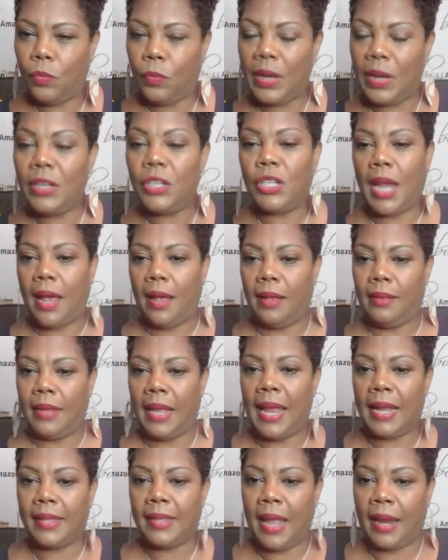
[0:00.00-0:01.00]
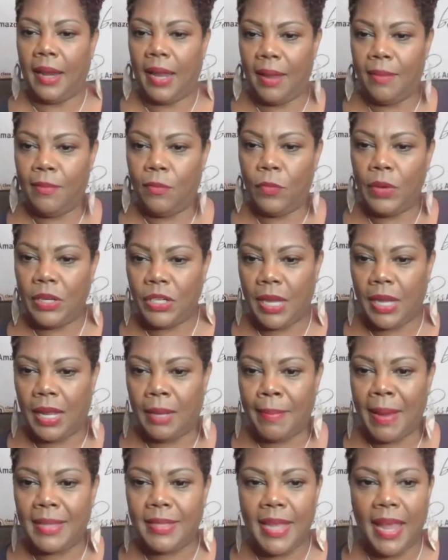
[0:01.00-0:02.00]
Winchell, I like that name,
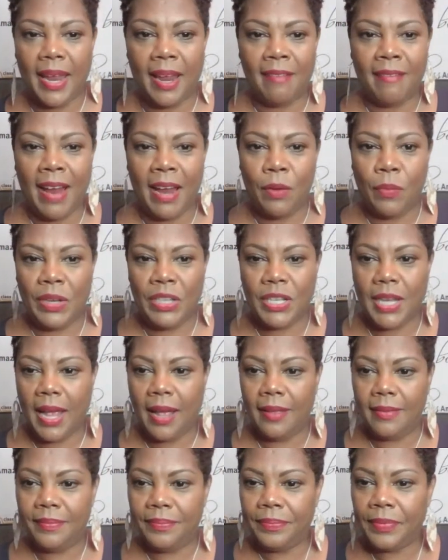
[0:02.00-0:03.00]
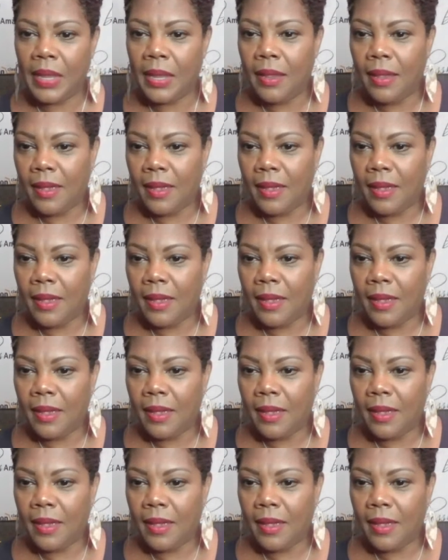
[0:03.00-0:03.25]
Winchell. Am I saying it right, Winchell?